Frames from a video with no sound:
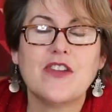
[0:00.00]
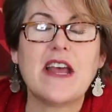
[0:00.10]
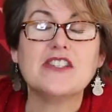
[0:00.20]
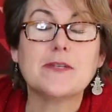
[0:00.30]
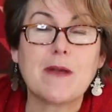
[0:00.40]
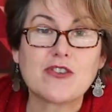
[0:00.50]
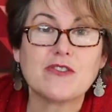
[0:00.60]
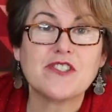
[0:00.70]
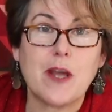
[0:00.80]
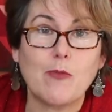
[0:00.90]
so that
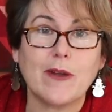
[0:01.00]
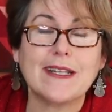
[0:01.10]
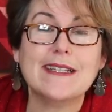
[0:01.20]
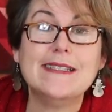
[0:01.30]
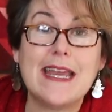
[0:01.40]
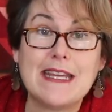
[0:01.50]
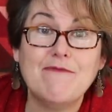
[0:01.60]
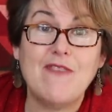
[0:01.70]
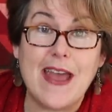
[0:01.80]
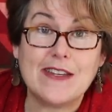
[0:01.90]
special someone can take
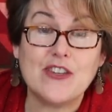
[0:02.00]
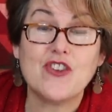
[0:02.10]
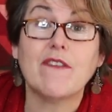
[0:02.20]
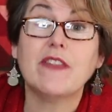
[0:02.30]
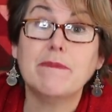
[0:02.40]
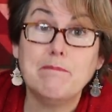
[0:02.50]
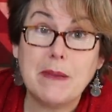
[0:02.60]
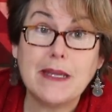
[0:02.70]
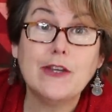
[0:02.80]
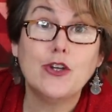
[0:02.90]
advantage of the
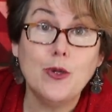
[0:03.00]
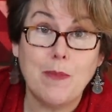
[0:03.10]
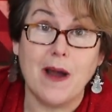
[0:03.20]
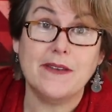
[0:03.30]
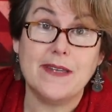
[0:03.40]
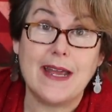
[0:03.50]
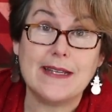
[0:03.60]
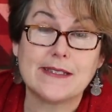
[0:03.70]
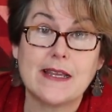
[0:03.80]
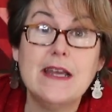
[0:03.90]
big coupon
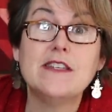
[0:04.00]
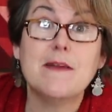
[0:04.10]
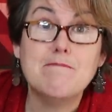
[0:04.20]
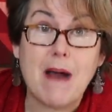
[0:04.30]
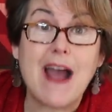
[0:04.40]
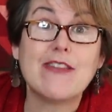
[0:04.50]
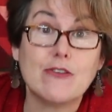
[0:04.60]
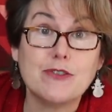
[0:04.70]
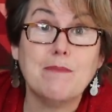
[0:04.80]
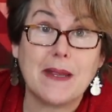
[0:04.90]
days to buy
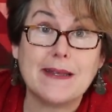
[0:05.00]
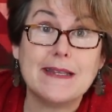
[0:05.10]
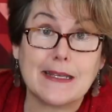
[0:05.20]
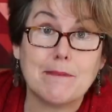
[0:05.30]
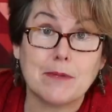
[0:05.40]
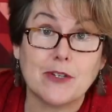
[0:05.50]
those big ticket